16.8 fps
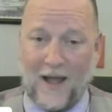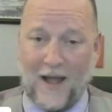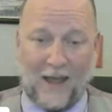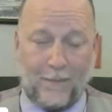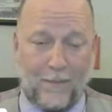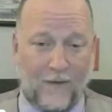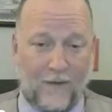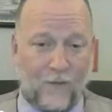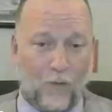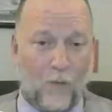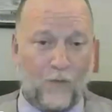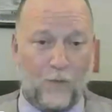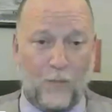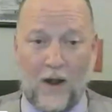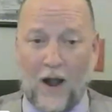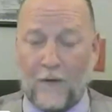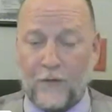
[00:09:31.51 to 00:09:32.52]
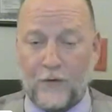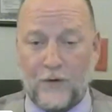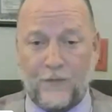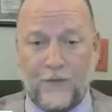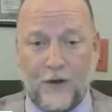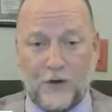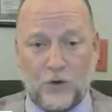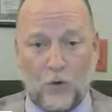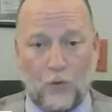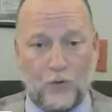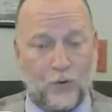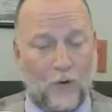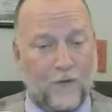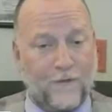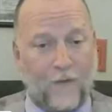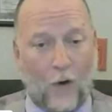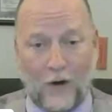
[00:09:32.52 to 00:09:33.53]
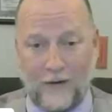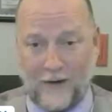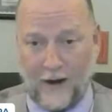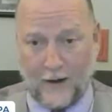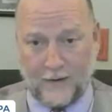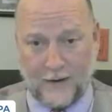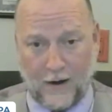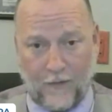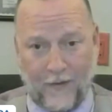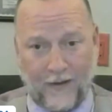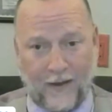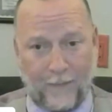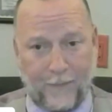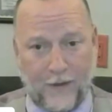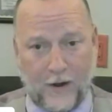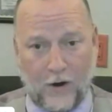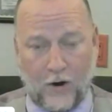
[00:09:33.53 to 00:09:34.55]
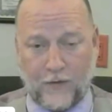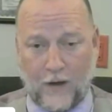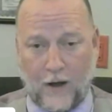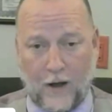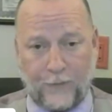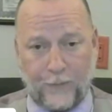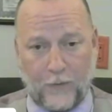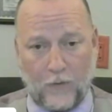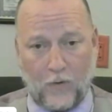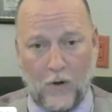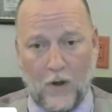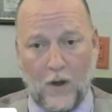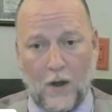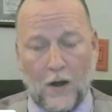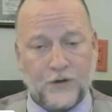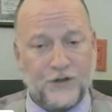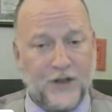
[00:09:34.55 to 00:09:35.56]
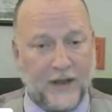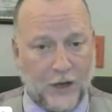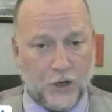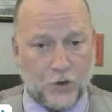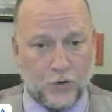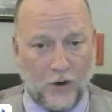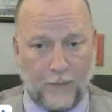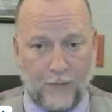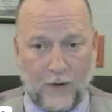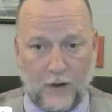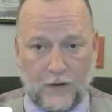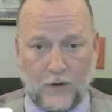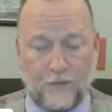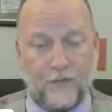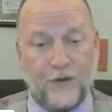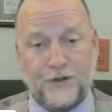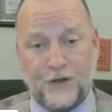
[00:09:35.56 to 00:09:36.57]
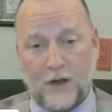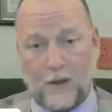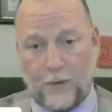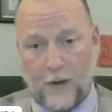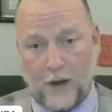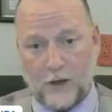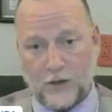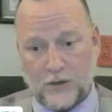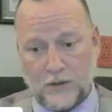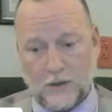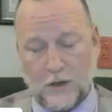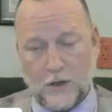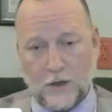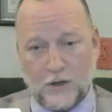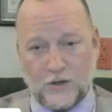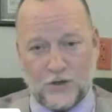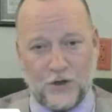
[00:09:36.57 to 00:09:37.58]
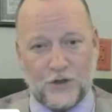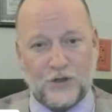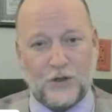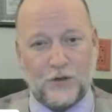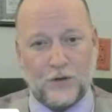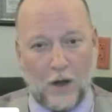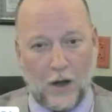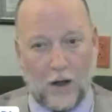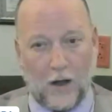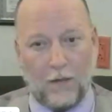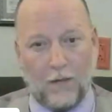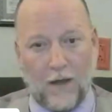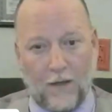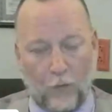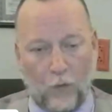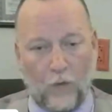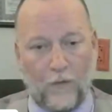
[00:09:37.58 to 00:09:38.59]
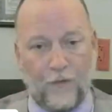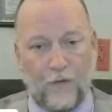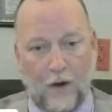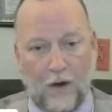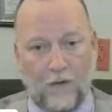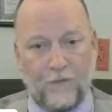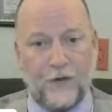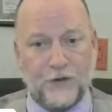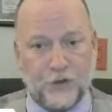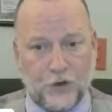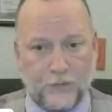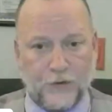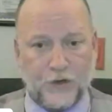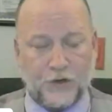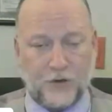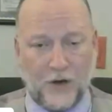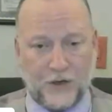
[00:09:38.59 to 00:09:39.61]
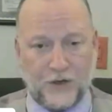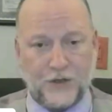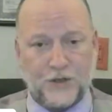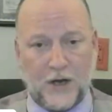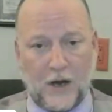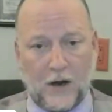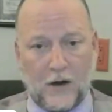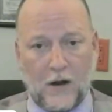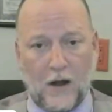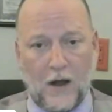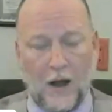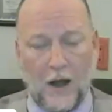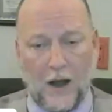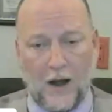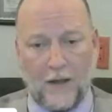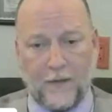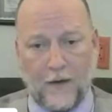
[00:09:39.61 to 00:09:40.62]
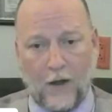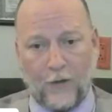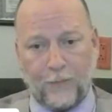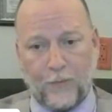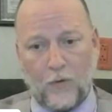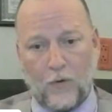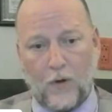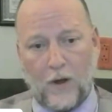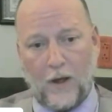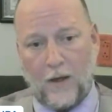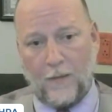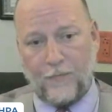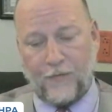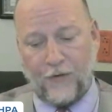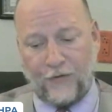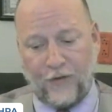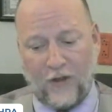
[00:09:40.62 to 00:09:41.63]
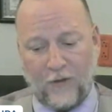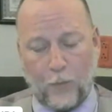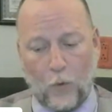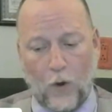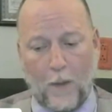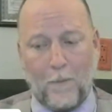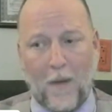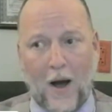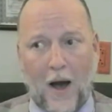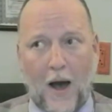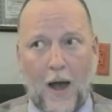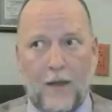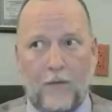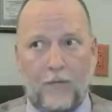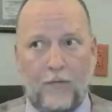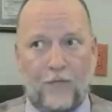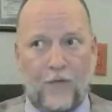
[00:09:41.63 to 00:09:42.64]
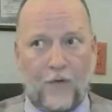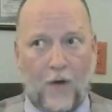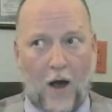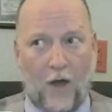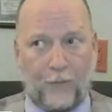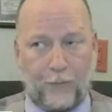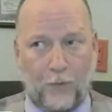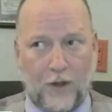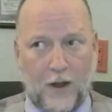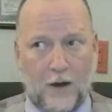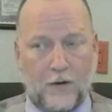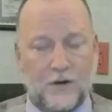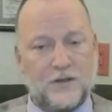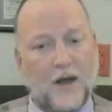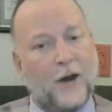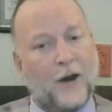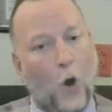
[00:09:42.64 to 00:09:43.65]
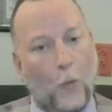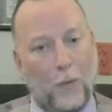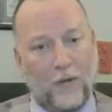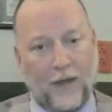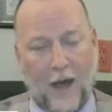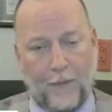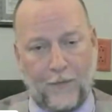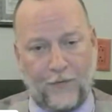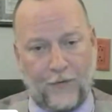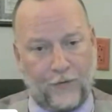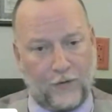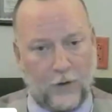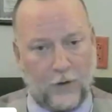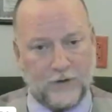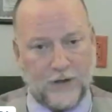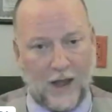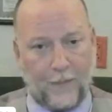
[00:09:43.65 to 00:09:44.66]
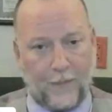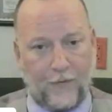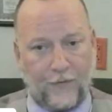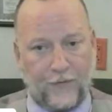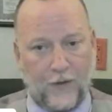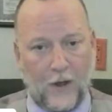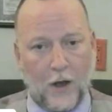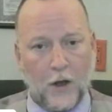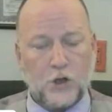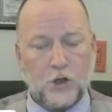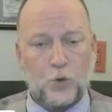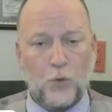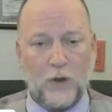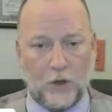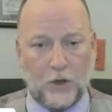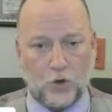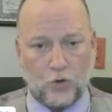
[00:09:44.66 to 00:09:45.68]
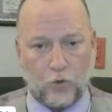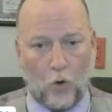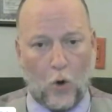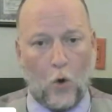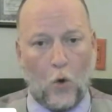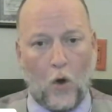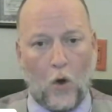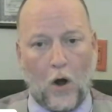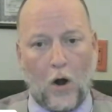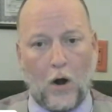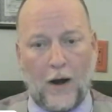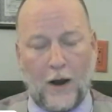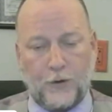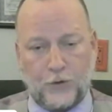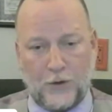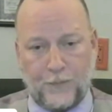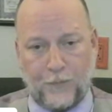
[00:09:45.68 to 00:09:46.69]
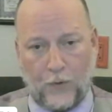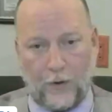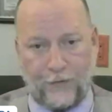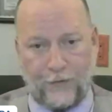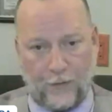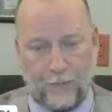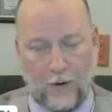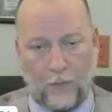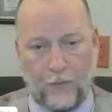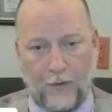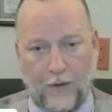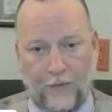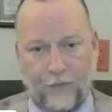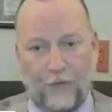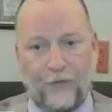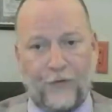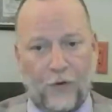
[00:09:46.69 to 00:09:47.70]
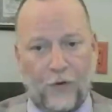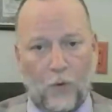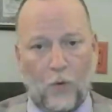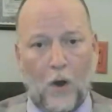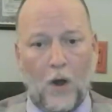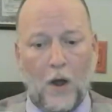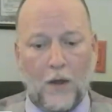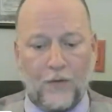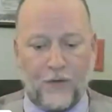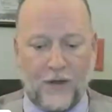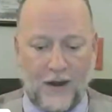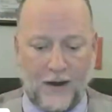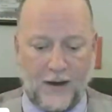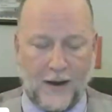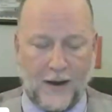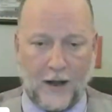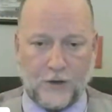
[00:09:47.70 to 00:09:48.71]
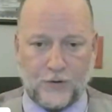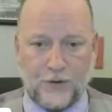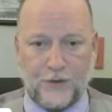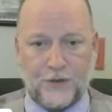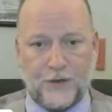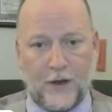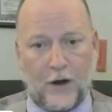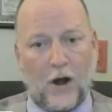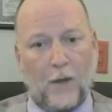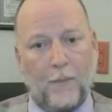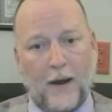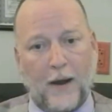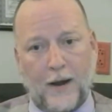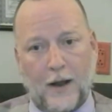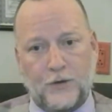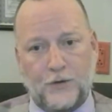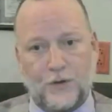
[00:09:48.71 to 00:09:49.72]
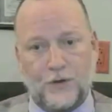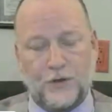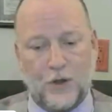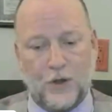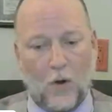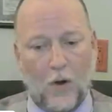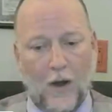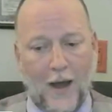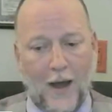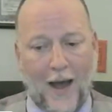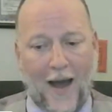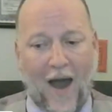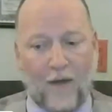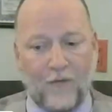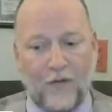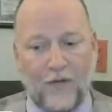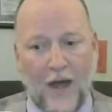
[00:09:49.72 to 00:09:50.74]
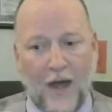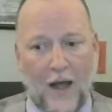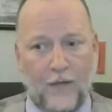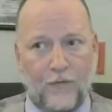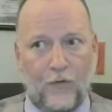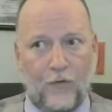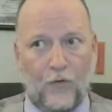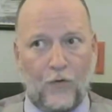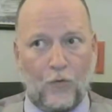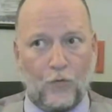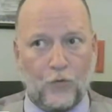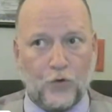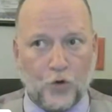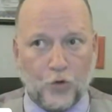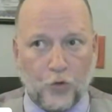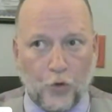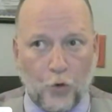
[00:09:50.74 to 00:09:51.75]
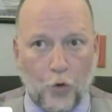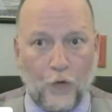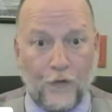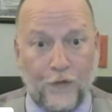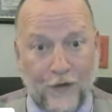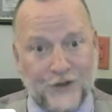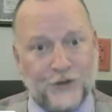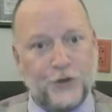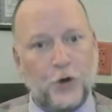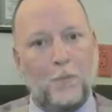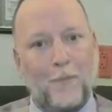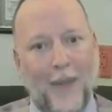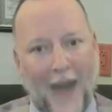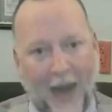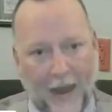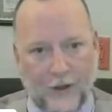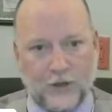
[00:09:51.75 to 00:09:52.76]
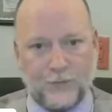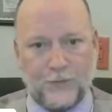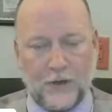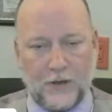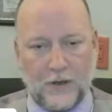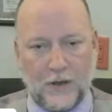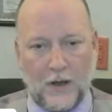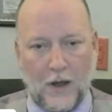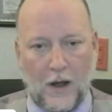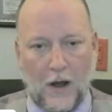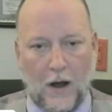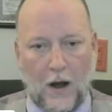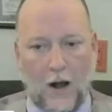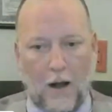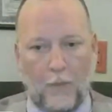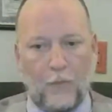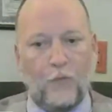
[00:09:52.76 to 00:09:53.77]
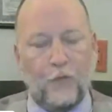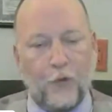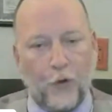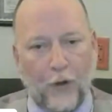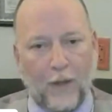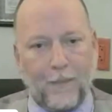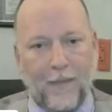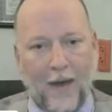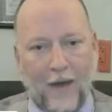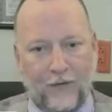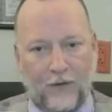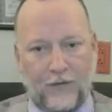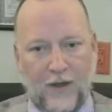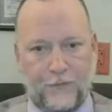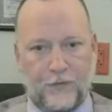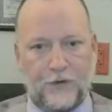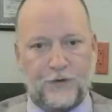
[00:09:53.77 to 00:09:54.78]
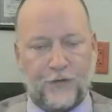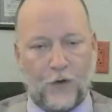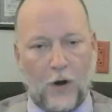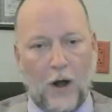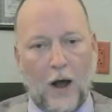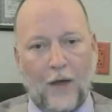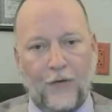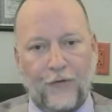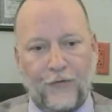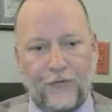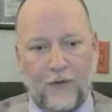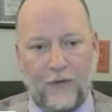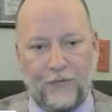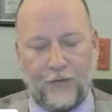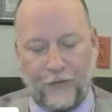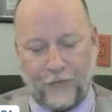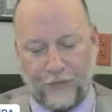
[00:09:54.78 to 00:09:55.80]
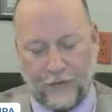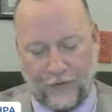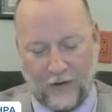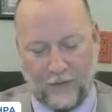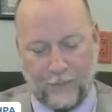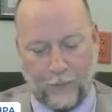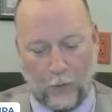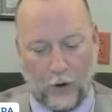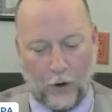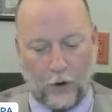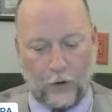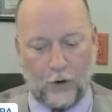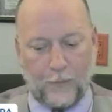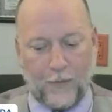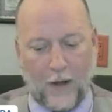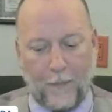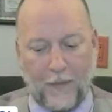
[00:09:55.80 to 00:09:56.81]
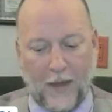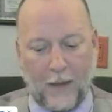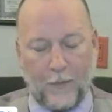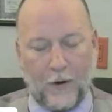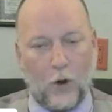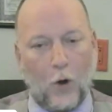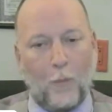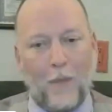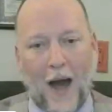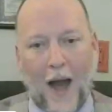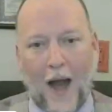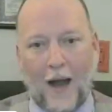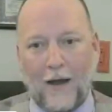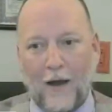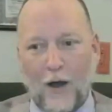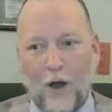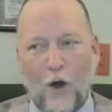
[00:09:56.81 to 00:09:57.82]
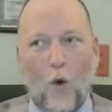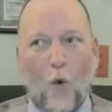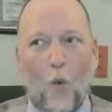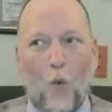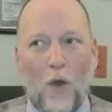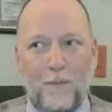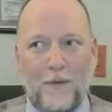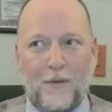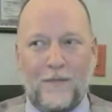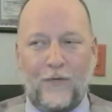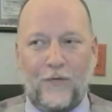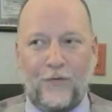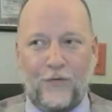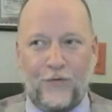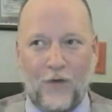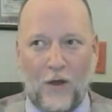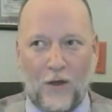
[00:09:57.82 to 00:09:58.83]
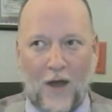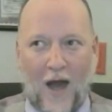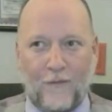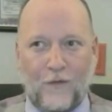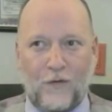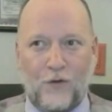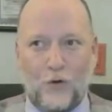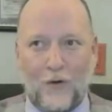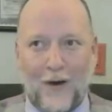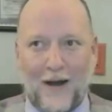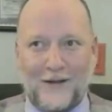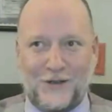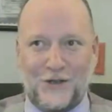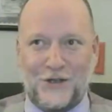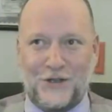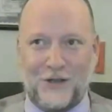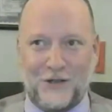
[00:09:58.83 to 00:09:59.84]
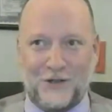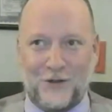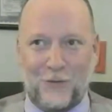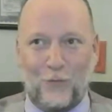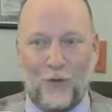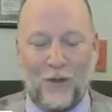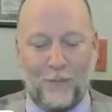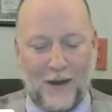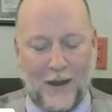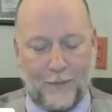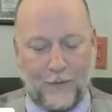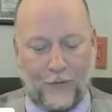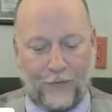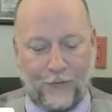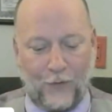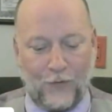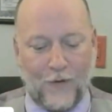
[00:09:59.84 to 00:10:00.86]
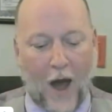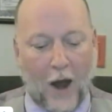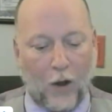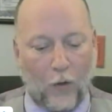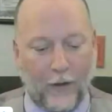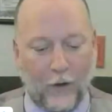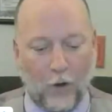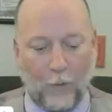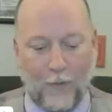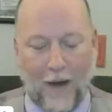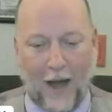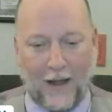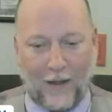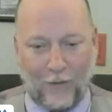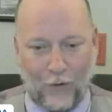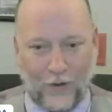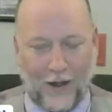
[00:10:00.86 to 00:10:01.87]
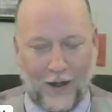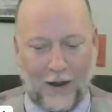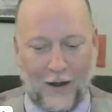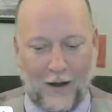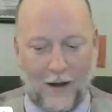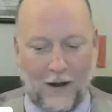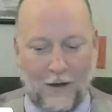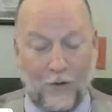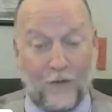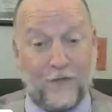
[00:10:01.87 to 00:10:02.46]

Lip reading: That could be everyone from a government official to a foreign dignitary that could be here at the hospital seeking treatment or visiting a patient. So there's a level of visitor restrictions here at the hospital. And to Steve's point, my hospital here is not an open campus, it's a closed campus. So we control our entry points to the public, to the ED entrance and our main entrance. So having that true visitor management really makes a difference for us. And to Steve's point earlier about being able to go back, we've been having utilized this system. We've been able to not only go back and look at